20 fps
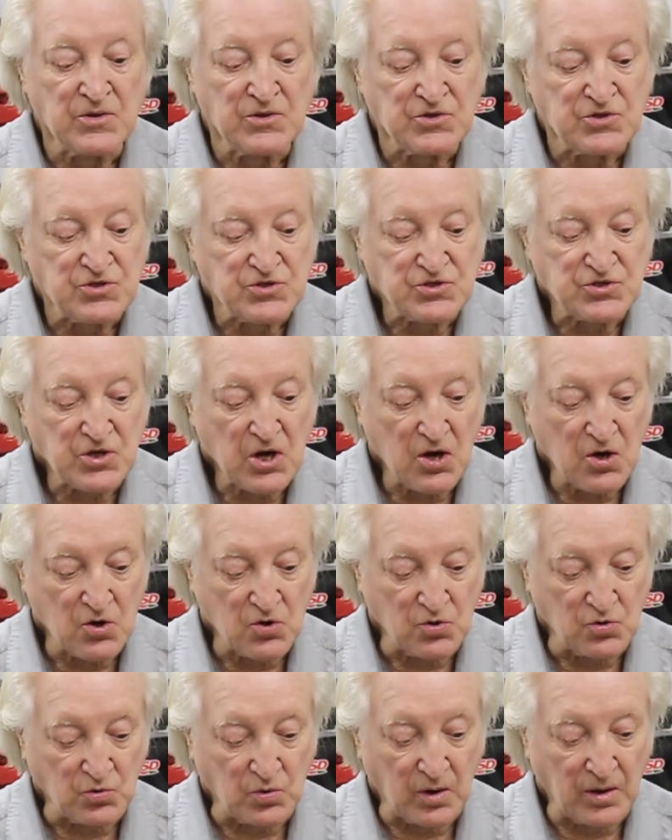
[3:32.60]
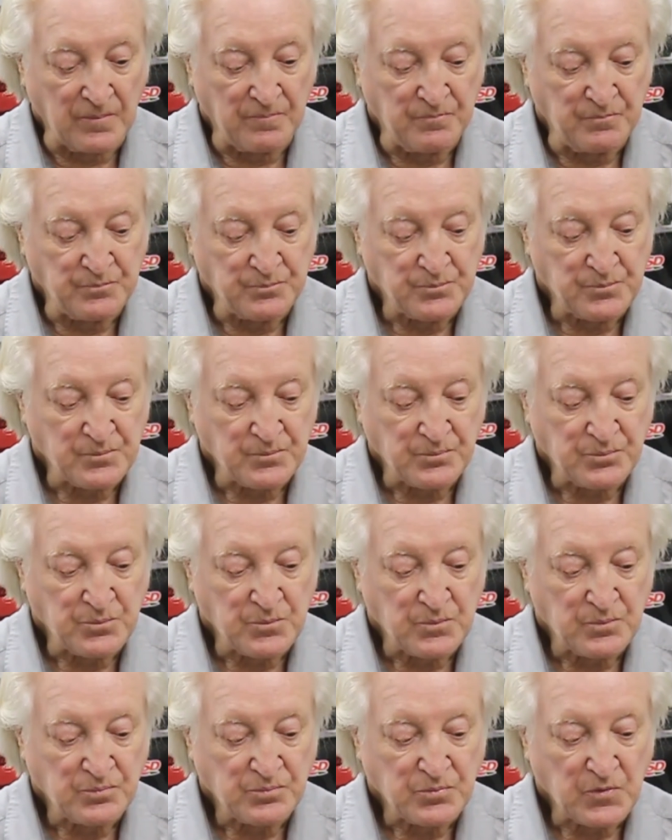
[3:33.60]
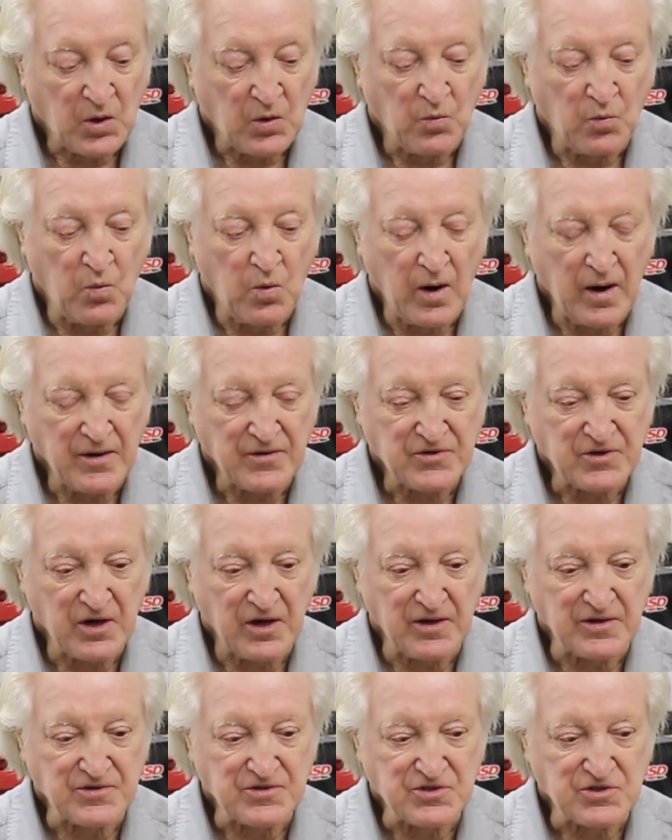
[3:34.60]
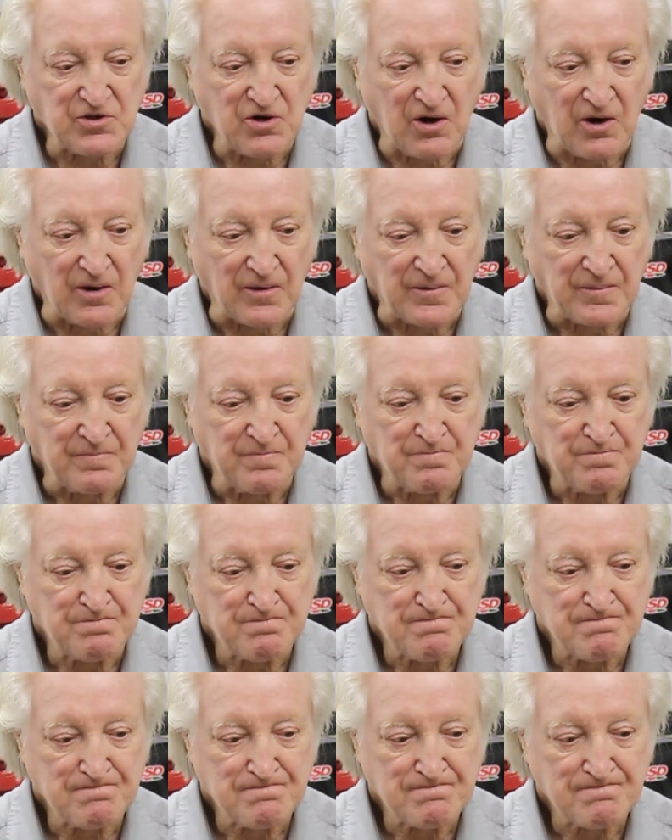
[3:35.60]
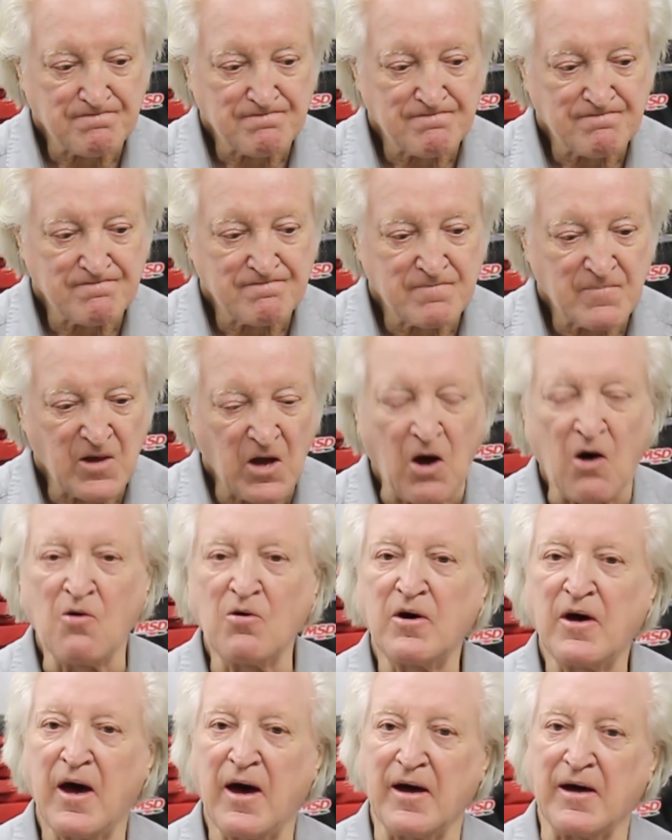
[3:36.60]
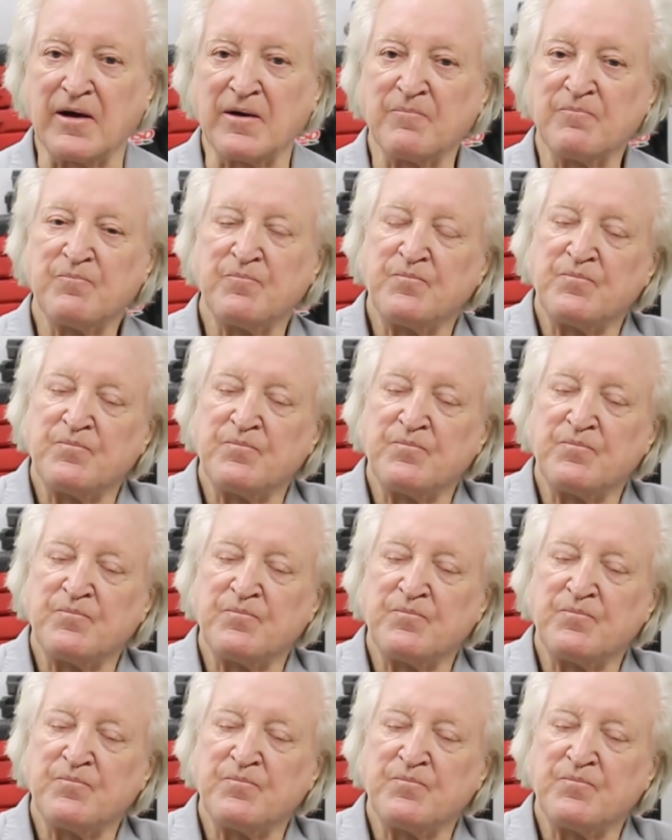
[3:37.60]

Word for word: So, where shall I start? Okay.